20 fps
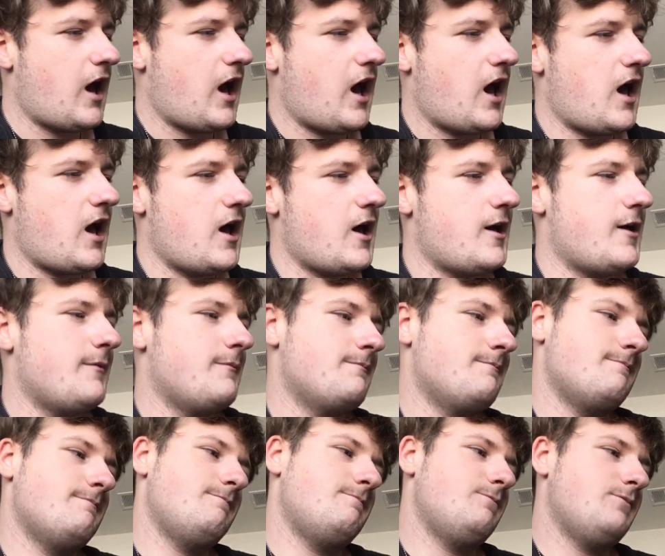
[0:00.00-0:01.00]

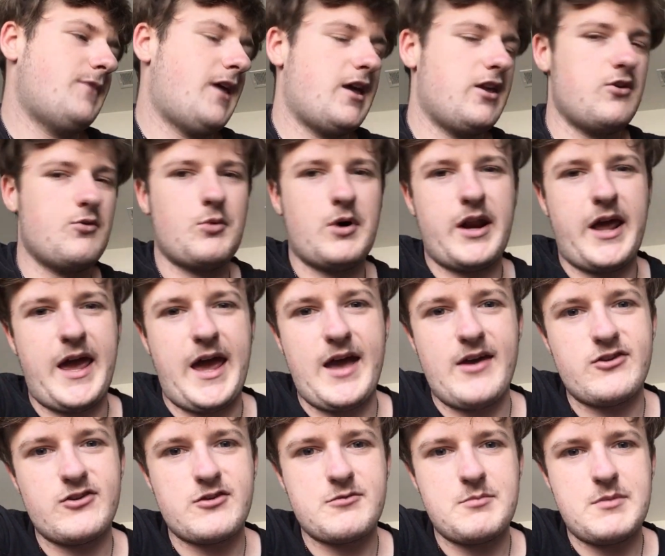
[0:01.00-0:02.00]
you want to
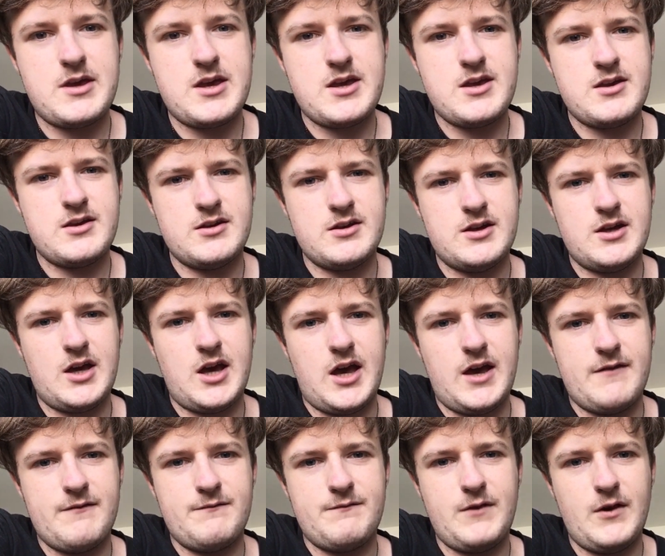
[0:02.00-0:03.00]
ask me,
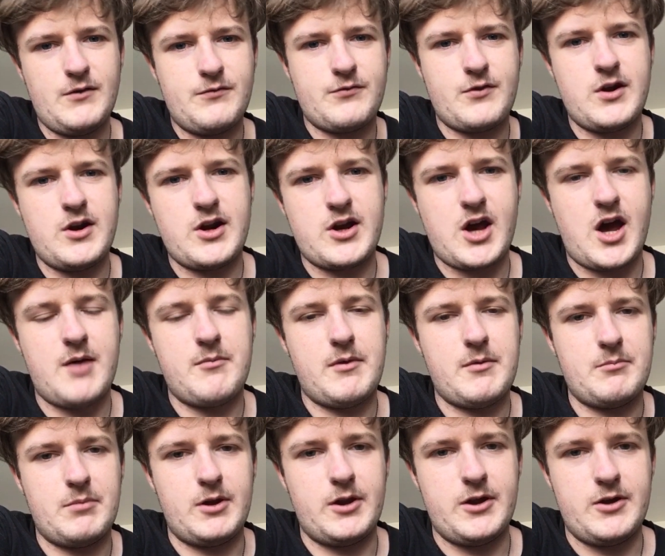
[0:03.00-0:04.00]
feel free to
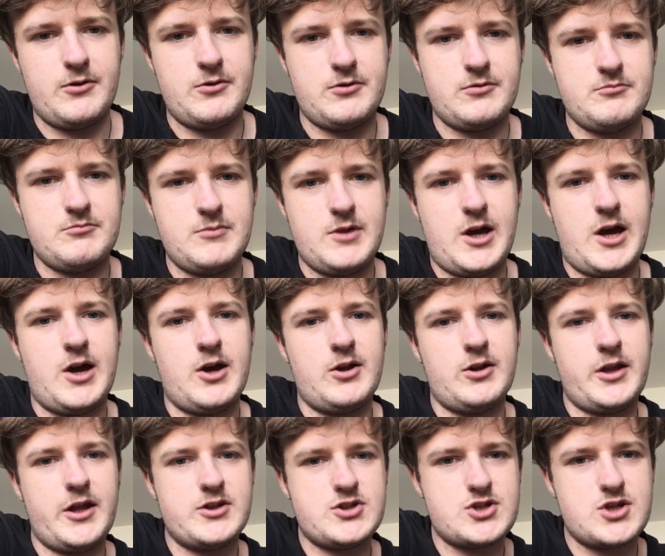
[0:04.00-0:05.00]
comment below.
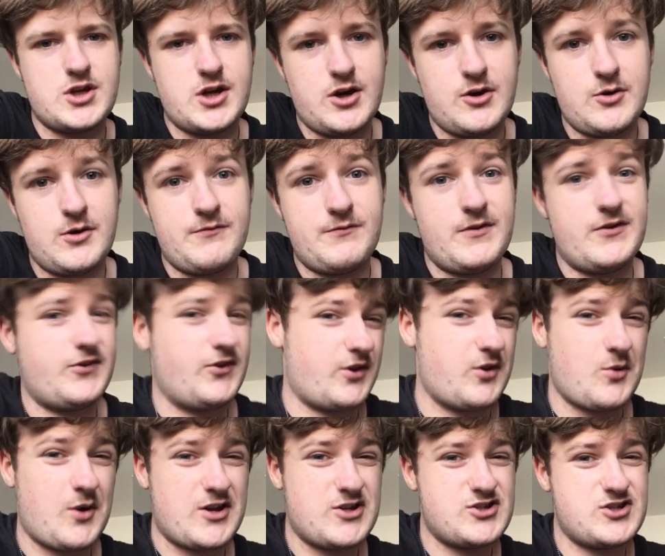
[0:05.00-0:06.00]
I'll let you know if it's a
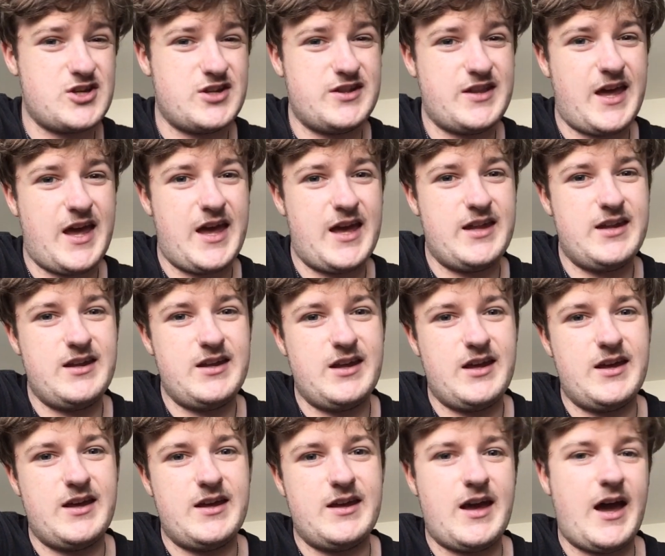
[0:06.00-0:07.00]
question that
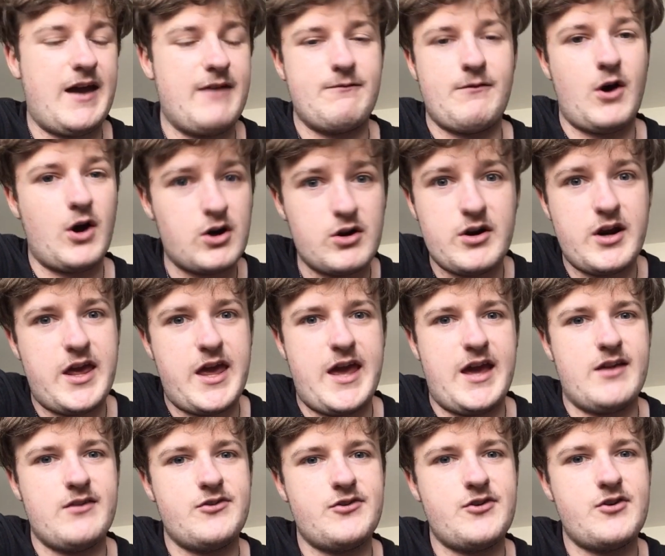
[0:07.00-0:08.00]
I've already
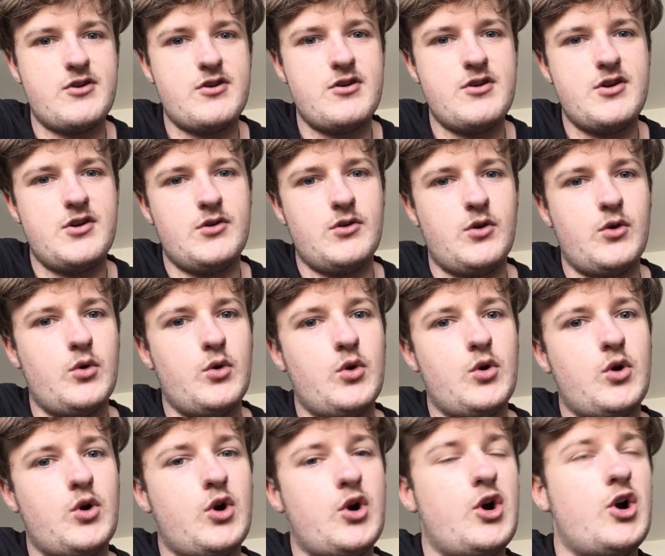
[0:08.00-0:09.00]
answered
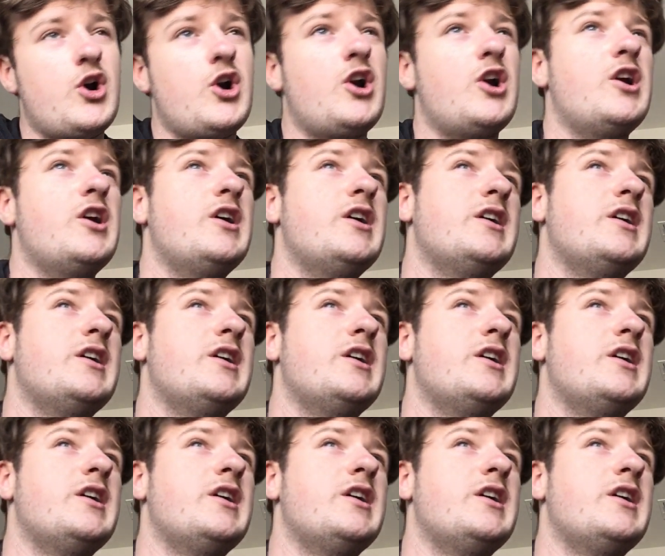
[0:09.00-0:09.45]
or